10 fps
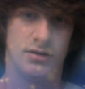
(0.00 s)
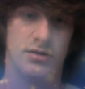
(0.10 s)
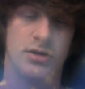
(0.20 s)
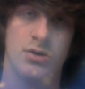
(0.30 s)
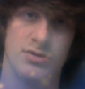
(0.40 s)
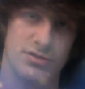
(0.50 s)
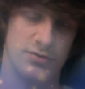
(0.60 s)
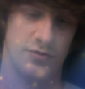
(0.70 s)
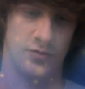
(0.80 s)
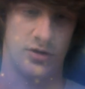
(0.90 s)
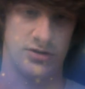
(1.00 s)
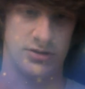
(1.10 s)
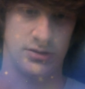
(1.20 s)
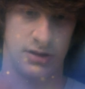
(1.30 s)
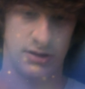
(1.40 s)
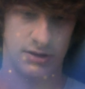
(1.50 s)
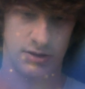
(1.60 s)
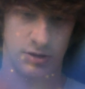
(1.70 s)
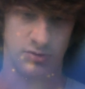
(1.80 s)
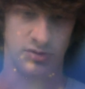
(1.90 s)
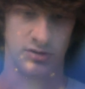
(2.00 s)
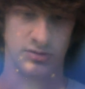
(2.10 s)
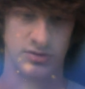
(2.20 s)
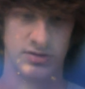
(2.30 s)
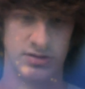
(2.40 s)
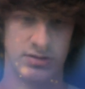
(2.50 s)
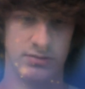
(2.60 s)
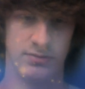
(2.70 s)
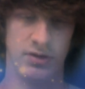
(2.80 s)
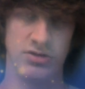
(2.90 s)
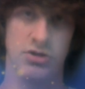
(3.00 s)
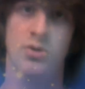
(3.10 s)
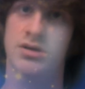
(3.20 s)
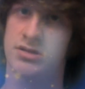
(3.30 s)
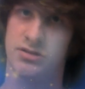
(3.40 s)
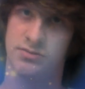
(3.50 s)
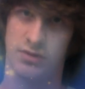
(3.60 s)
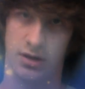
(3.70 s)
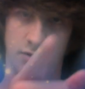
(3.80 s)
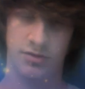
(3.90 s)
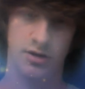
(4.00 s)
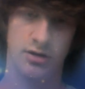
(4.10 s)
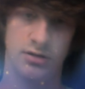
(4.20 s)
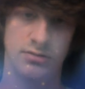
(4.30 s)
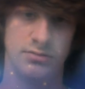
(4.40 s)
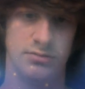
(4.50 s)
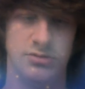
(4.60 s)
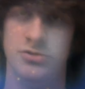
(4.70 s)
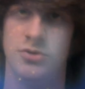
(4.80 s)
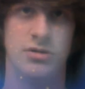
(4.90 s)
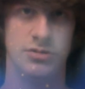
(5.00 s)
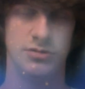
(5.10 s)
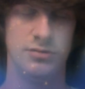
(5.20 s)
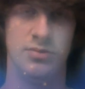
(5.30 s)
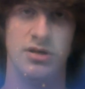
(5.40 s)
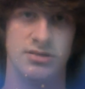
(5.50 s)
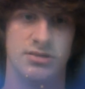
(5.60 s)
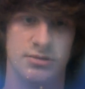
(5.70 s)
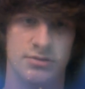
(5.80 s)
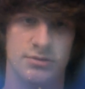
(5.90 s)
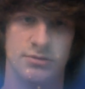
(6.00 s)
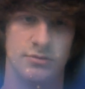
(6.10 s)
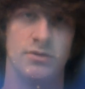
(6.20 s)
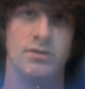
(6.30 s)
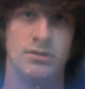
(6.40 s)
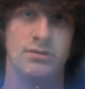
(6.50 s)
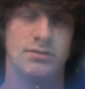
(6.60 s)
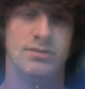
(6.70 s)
Thank you all so much for watching. Hope you all enjoy this. As always, get out there and do what you do best. Really.